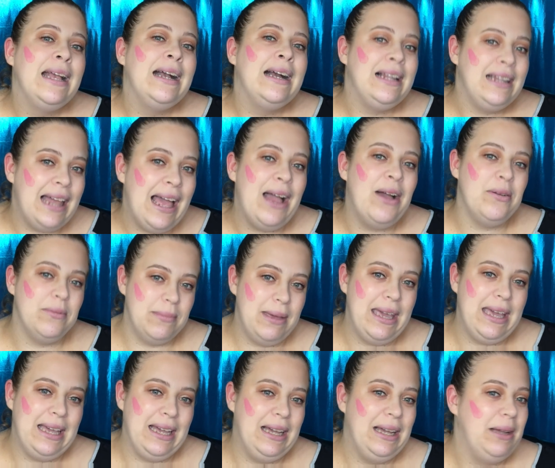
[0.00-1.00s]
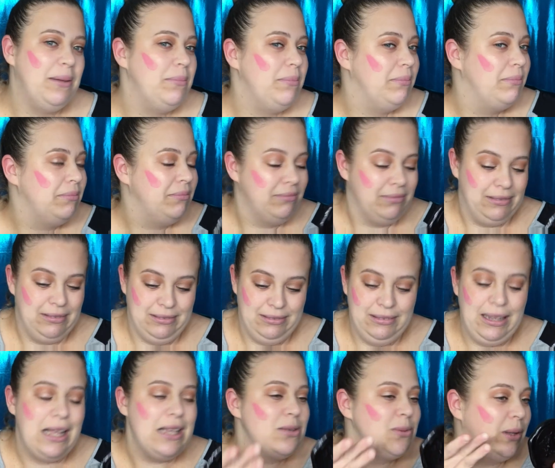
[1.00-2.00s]
Clown makeup.
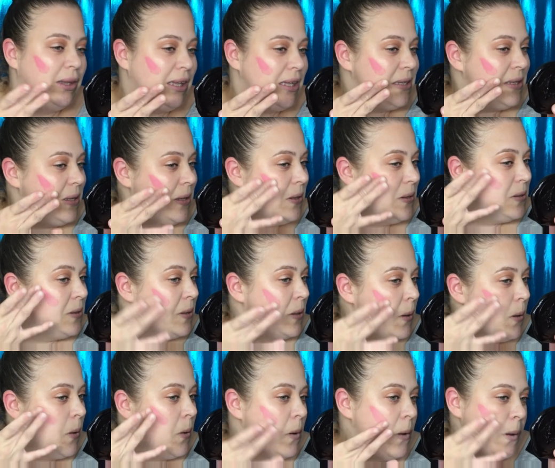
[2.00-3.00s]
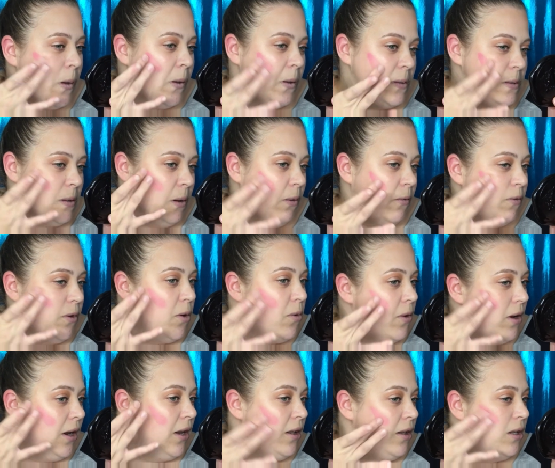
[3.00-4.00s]
That's what this is. So if you
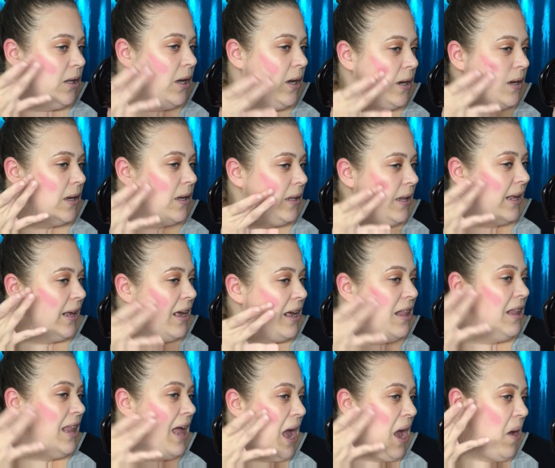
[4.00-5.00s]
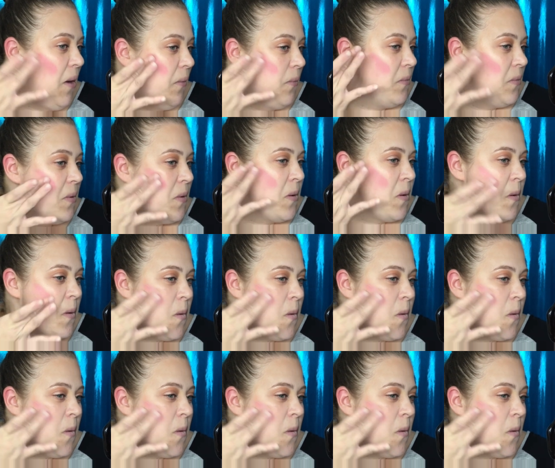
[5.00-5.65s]
want to look like a clown,